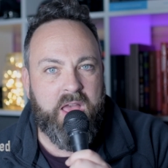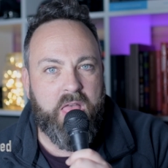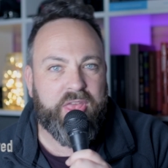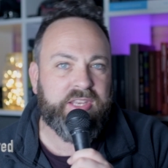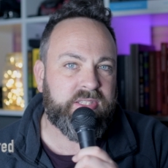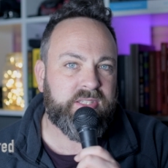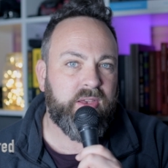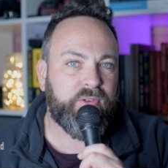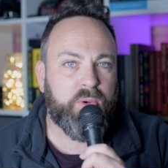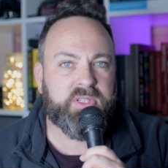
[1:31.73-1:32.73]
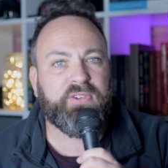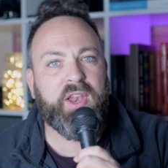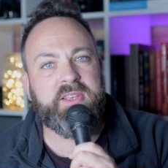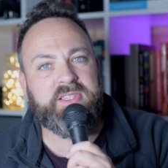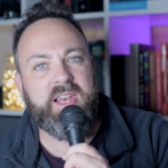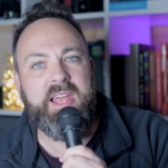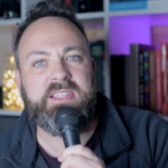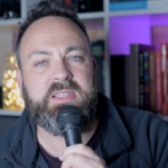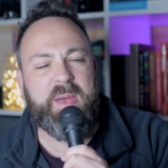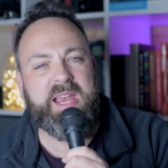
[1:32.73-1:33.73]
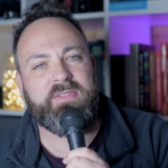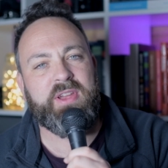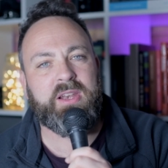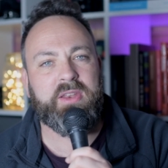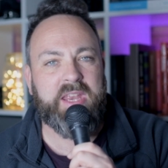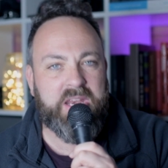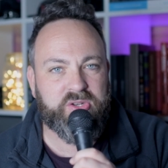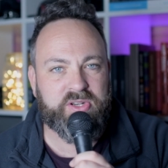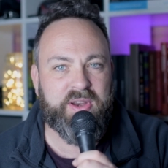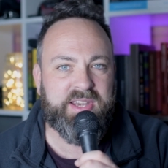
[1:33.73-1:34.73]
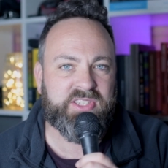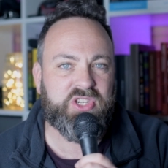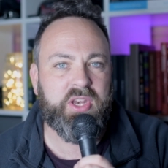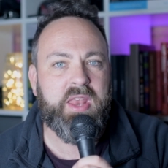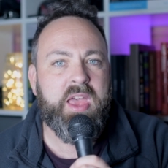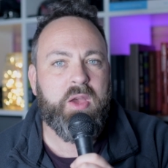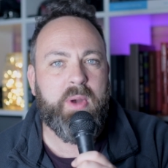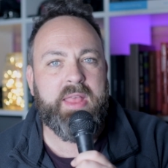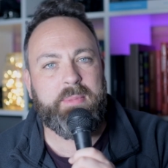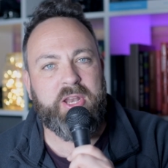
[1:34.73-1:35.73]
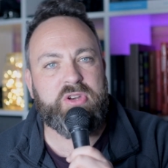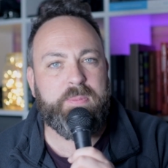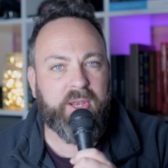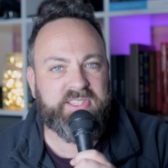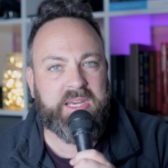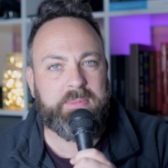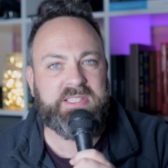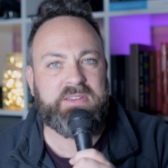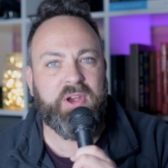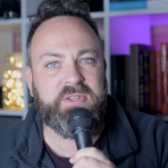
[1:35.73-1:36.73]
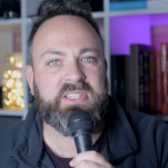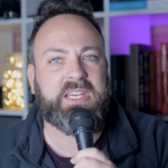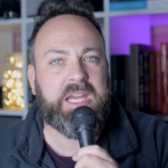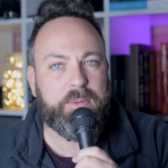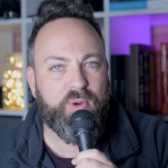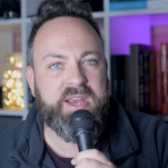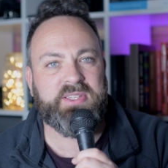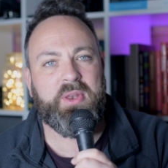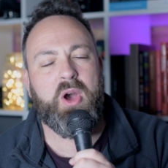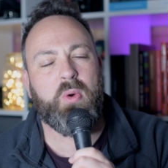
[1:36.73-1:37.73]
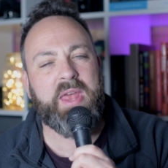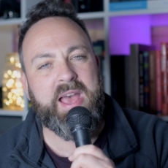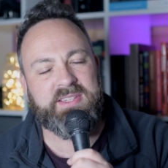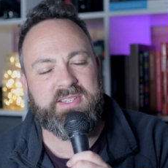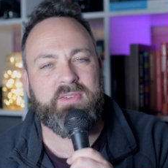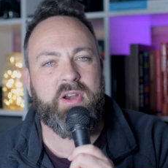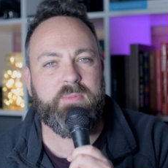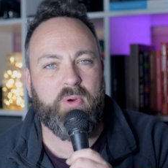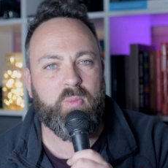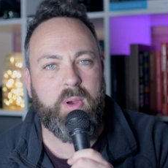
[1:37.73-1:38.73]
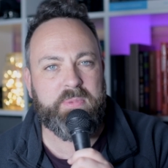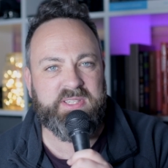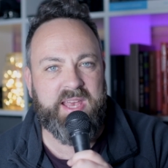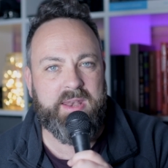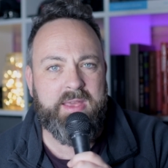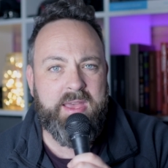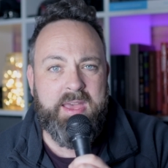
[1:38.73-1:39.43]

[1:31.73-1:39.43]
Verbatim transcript: This, of course, follows the latest Bank of England interest rate decision, where the Monetary Policy Committee voted to keep rates on hold at 0.1%.